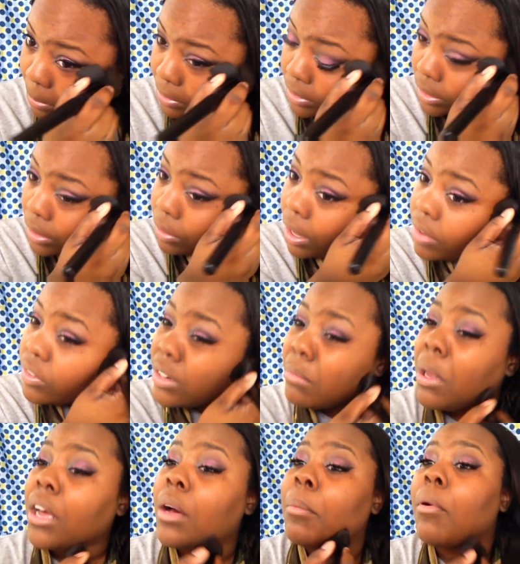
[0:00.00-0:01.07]
But since I don't have any
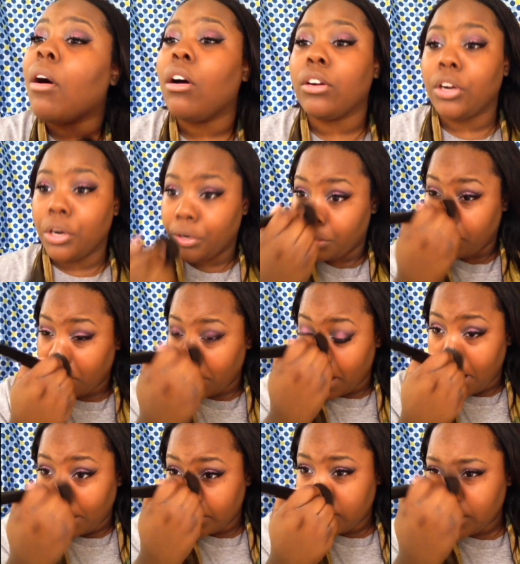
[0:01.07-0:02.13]
makeup on under my
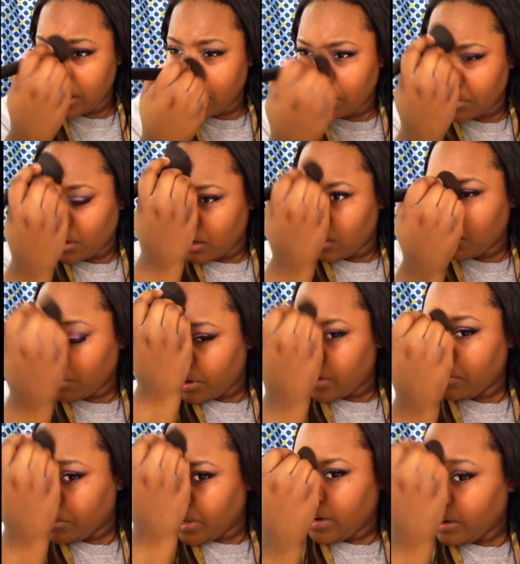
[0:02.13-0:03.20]
eye today, I'm not going to worry
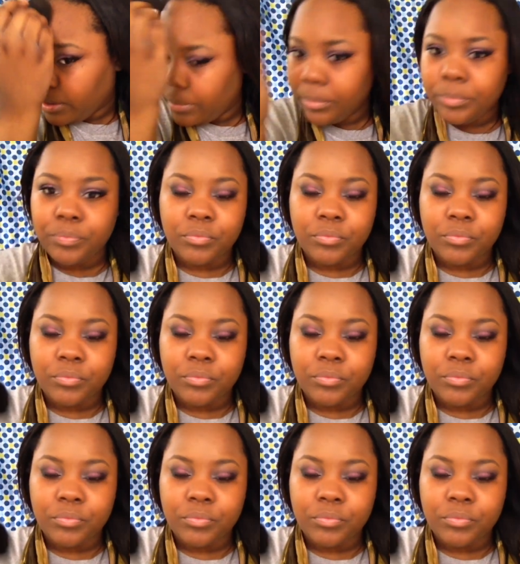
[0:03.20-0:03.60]
about it.